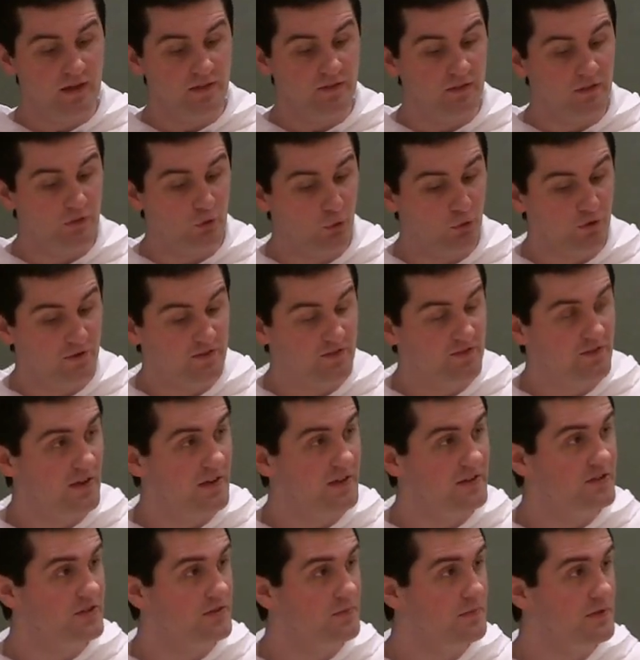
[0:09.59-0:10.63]
The Lord
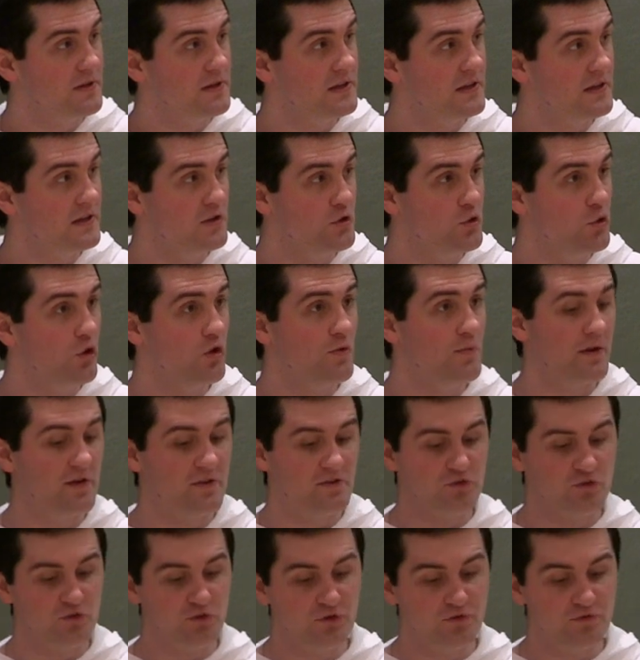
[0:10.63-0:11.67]
said to me, "You are my
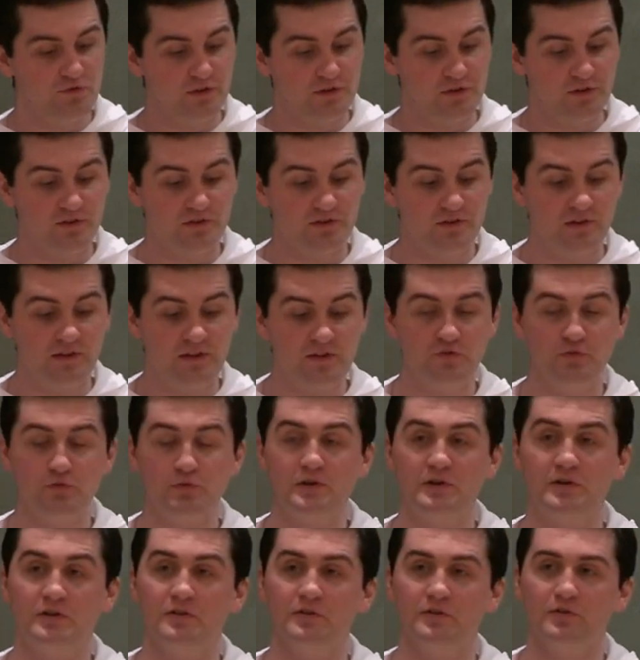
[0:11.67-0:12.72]
servant,
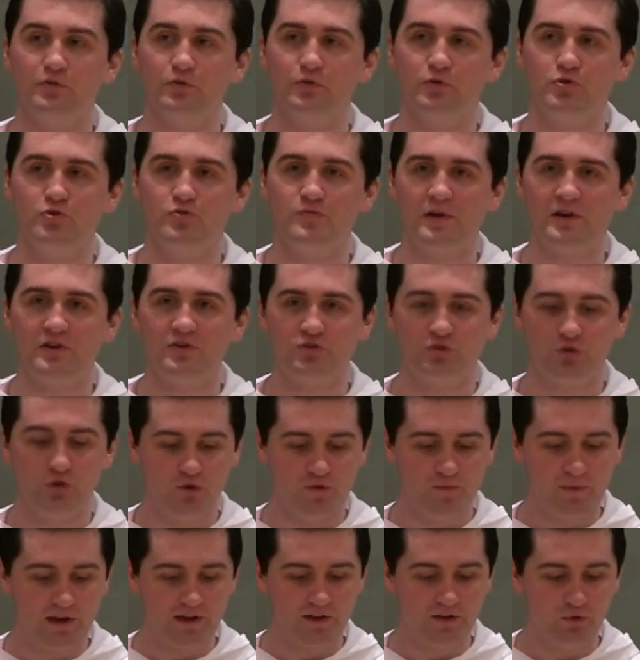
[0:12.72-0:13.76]
Israel, through whom I
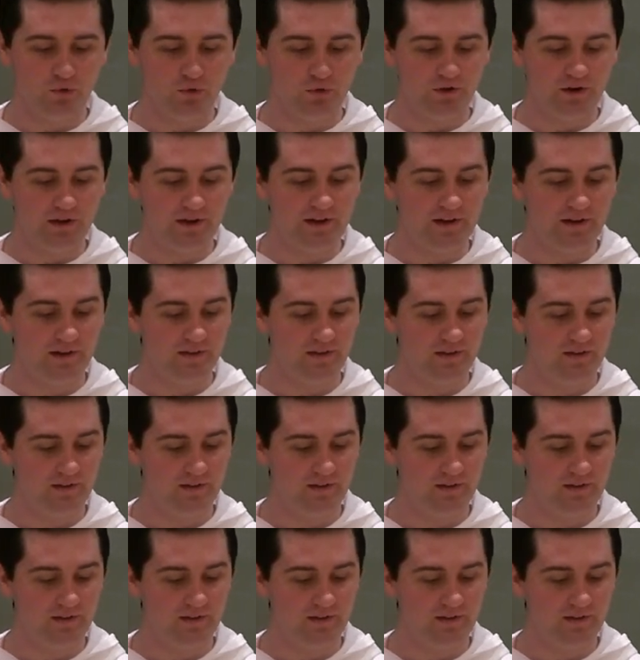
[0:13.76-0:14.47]
show my glory.